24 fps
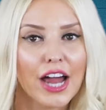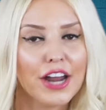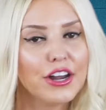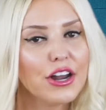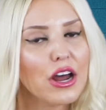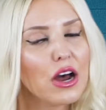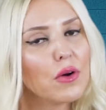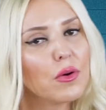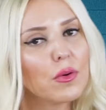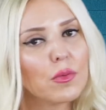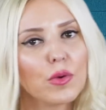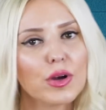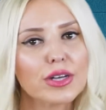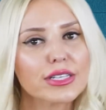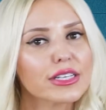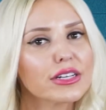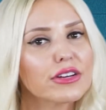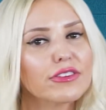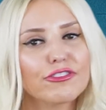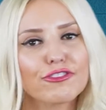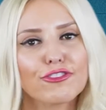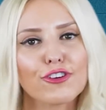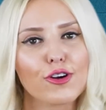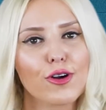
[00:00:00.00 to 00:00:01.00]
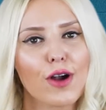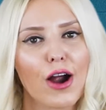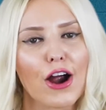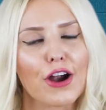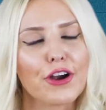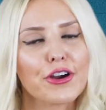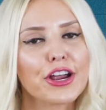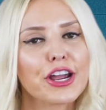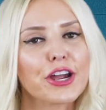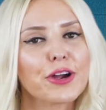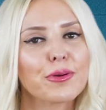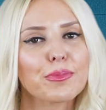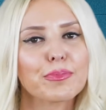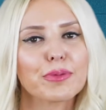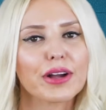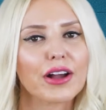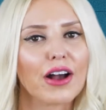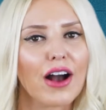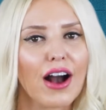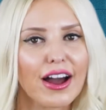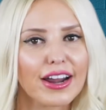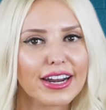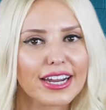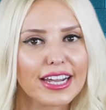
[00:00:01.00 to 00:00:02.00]
No, it wasn't a Ferrari or
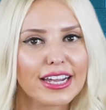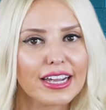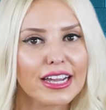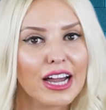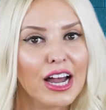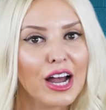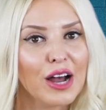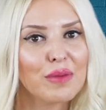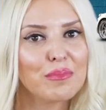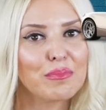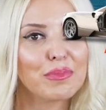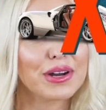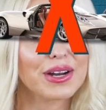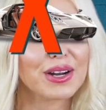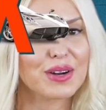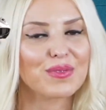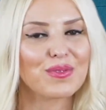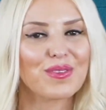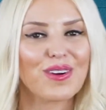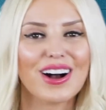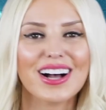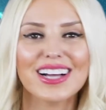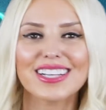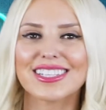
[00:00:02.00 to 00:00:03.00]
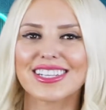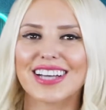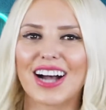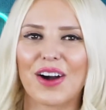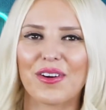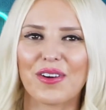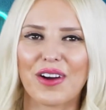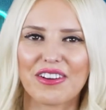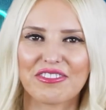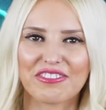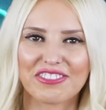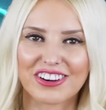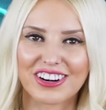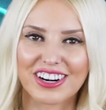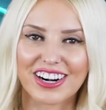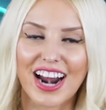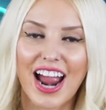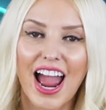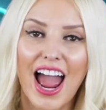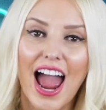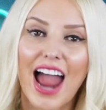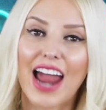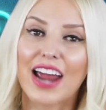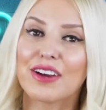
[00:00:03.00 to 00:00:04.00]
Pagani, but it was, however,
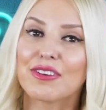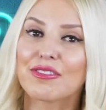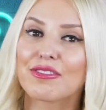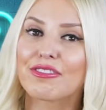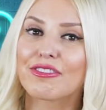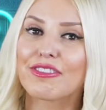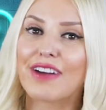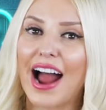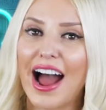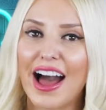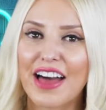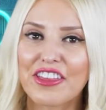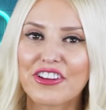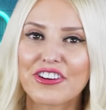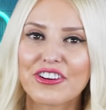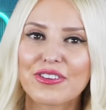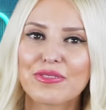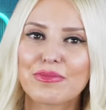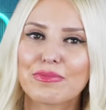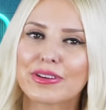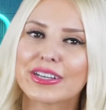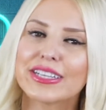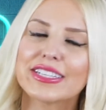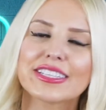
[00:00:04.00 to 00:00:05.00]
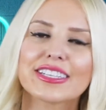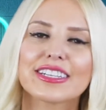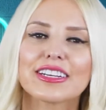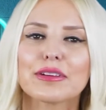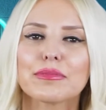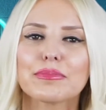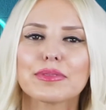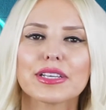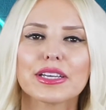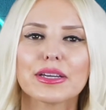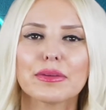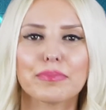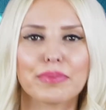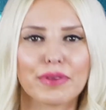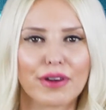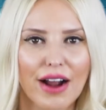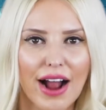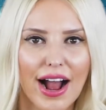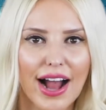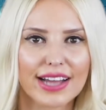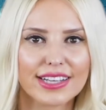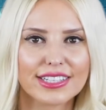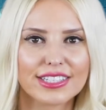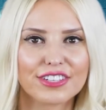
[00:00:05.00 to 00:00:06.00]
a rather reasonably
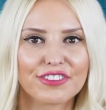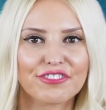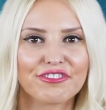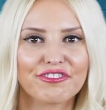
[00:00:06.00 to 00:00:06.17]
priced